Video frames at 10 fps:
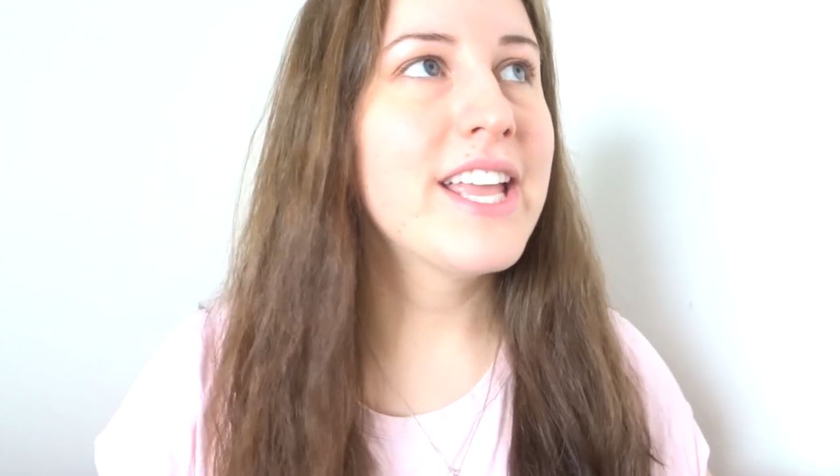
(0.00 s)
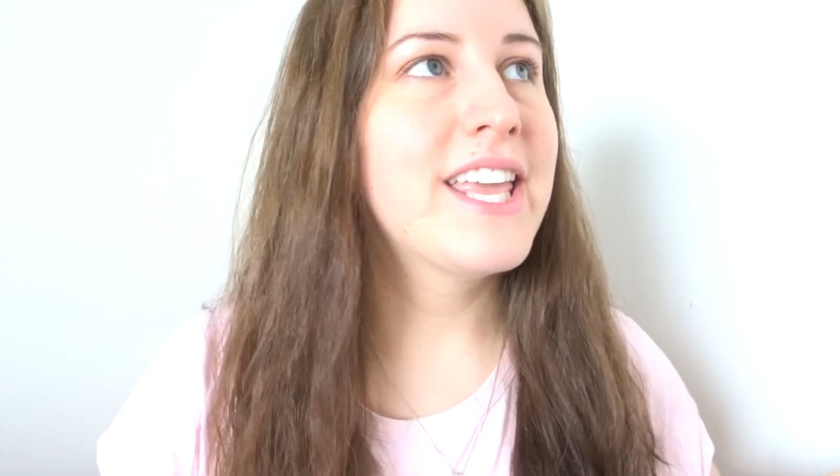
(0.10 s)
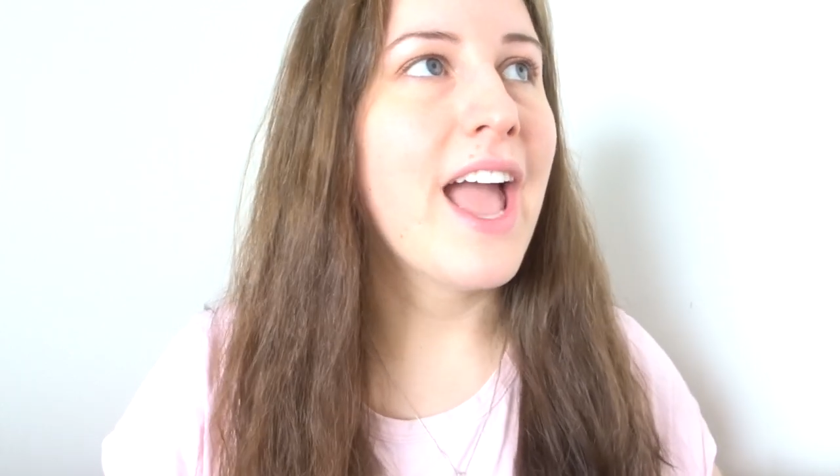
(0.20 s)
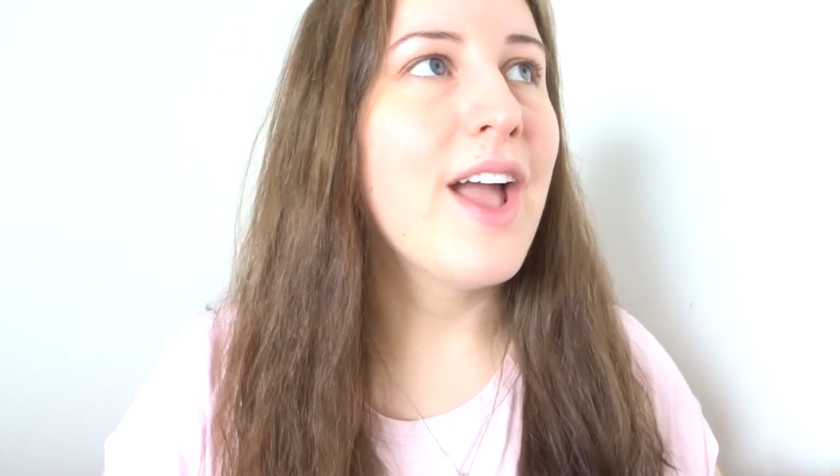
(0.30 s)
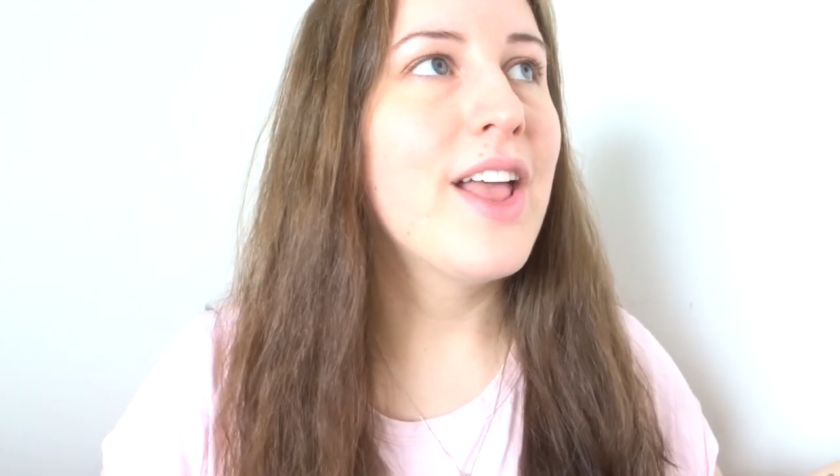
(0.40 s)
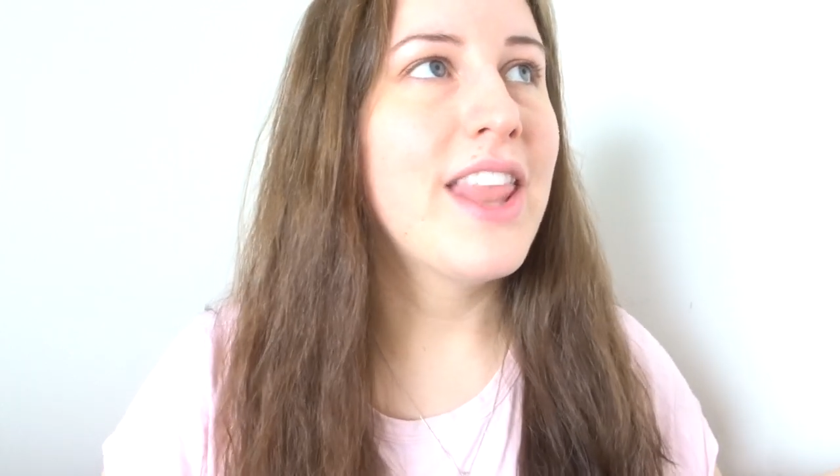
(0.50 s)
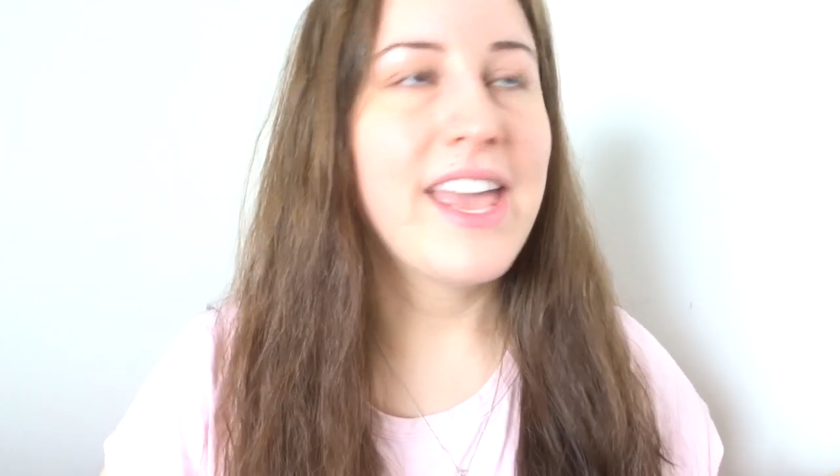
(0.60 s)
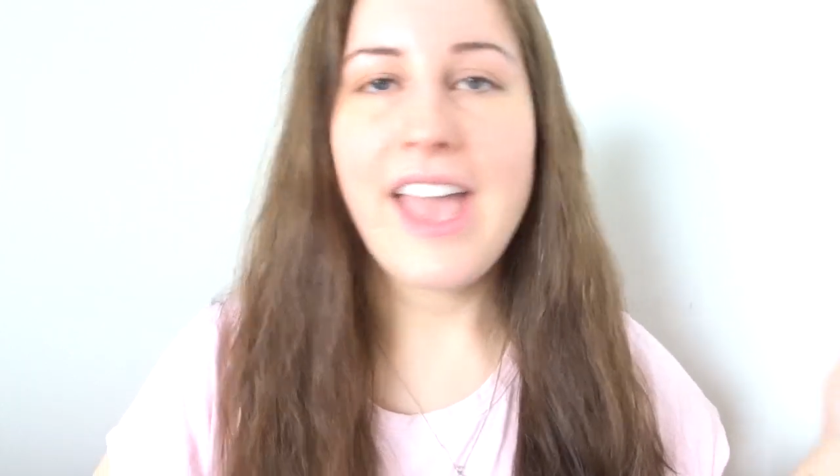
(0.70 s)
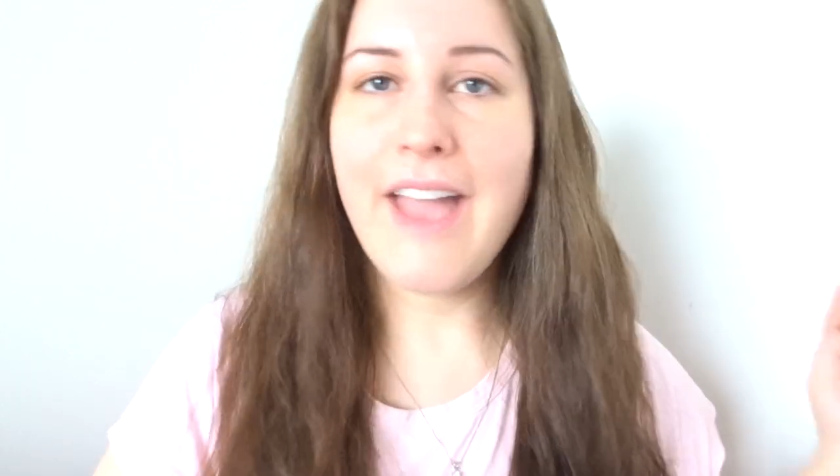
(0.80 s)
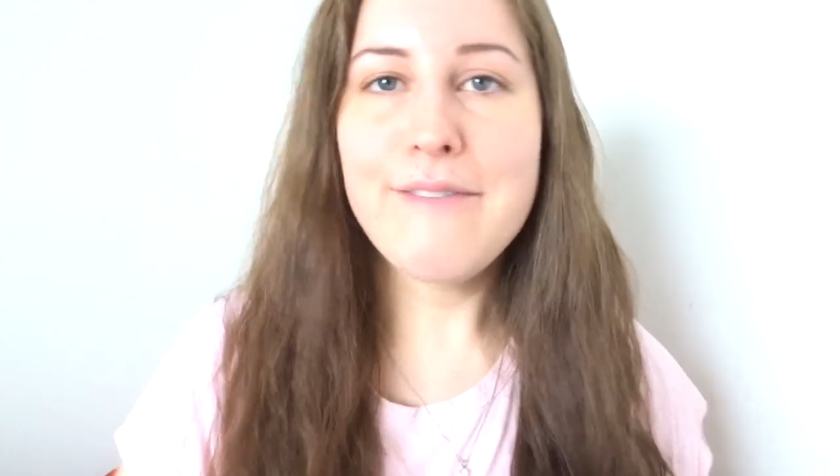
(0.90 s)
get,
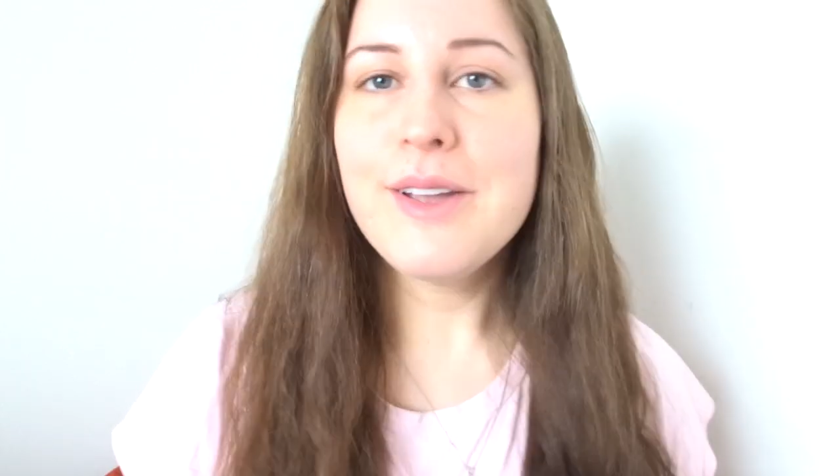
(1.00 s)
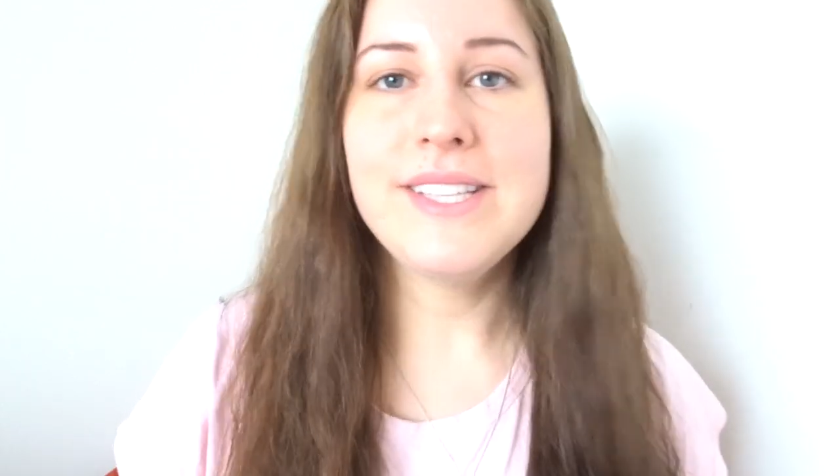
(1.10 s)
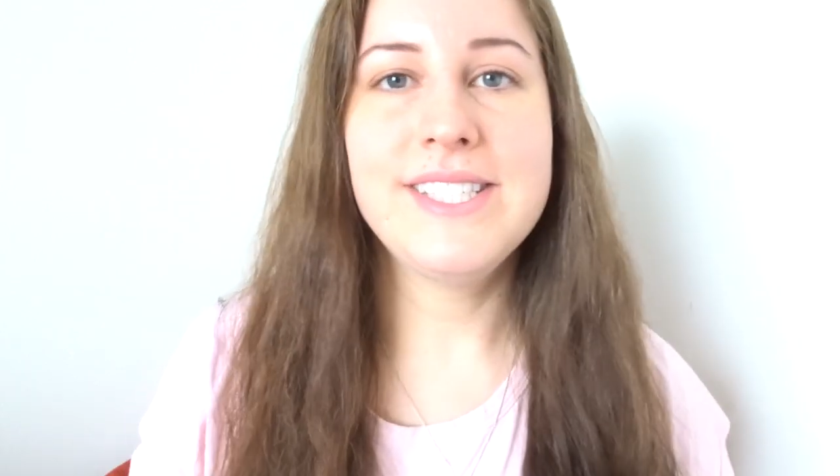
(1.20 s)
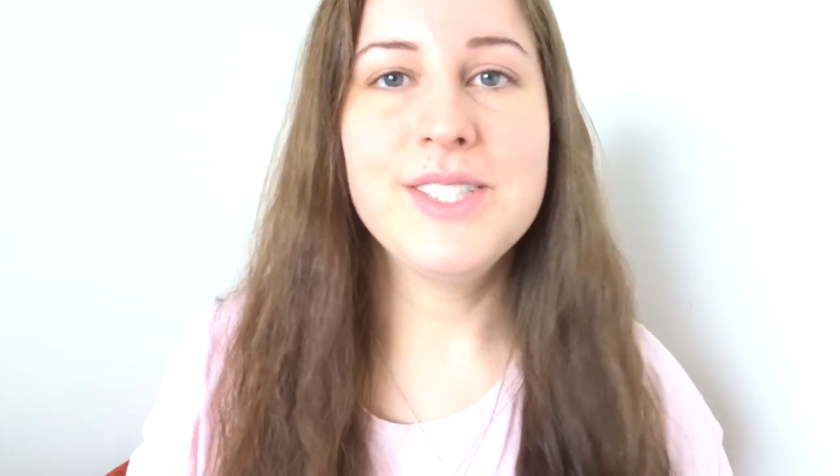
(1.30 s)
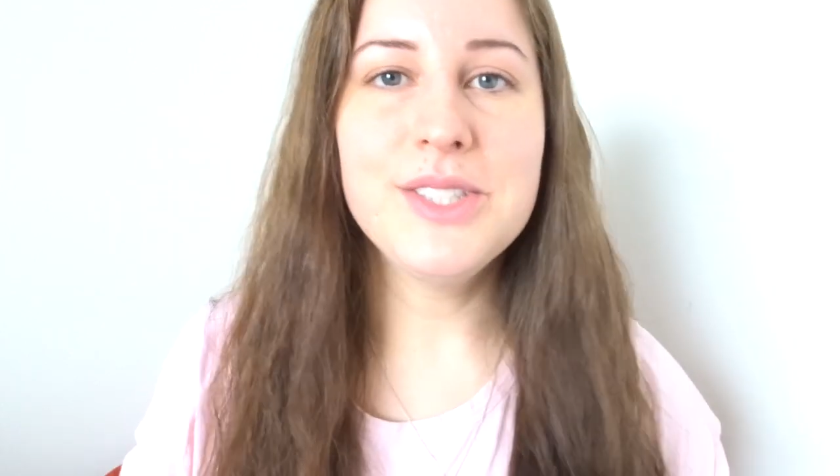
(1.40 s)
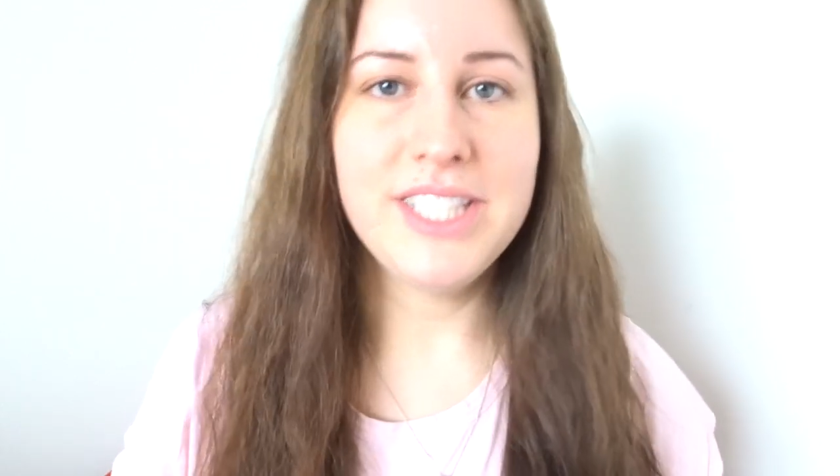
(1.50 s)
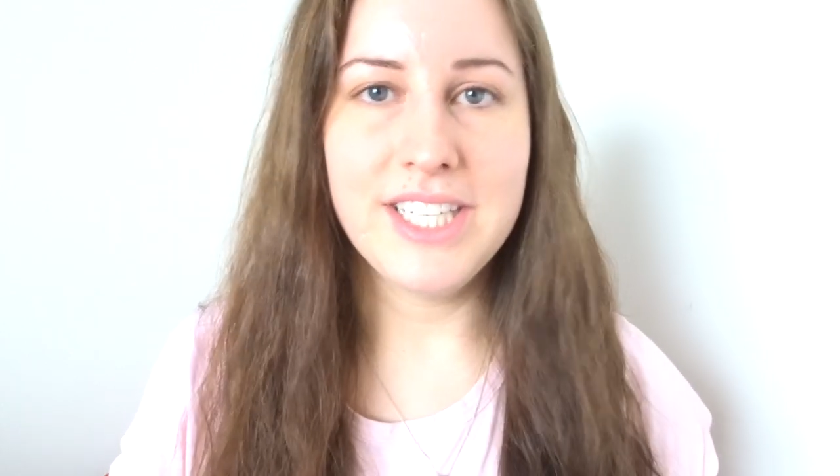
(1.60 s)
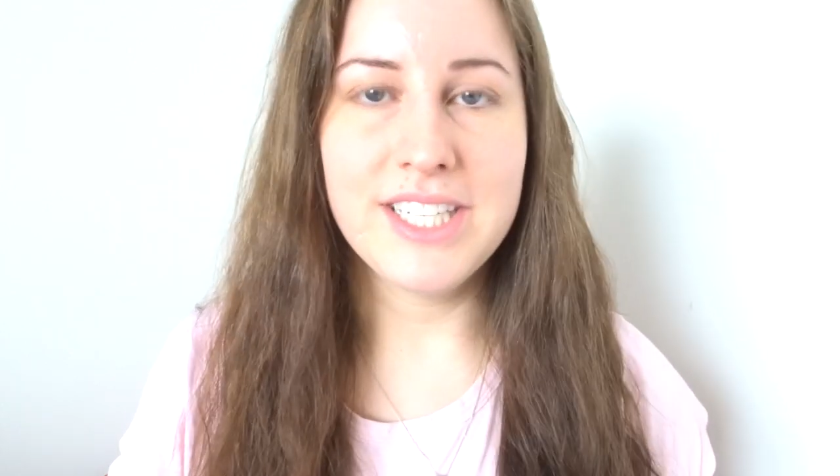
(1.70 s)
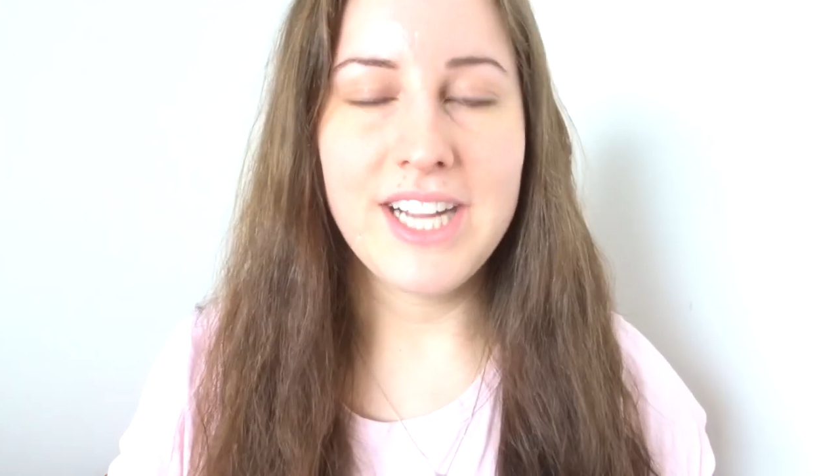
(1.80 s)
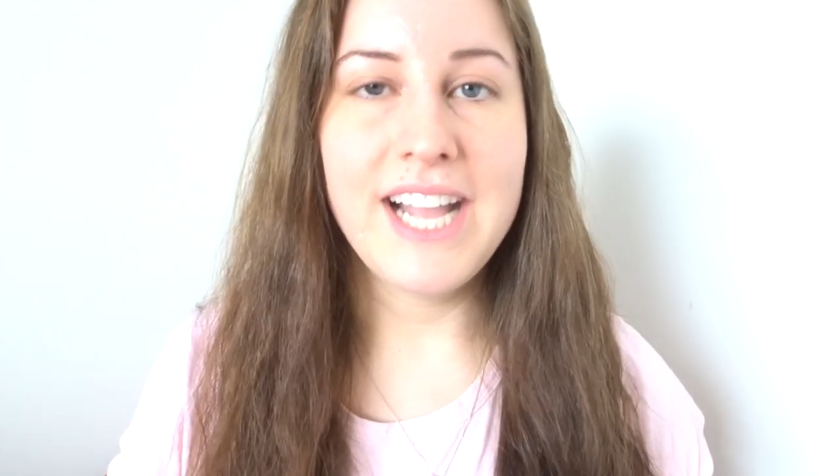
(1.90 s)
like every single year,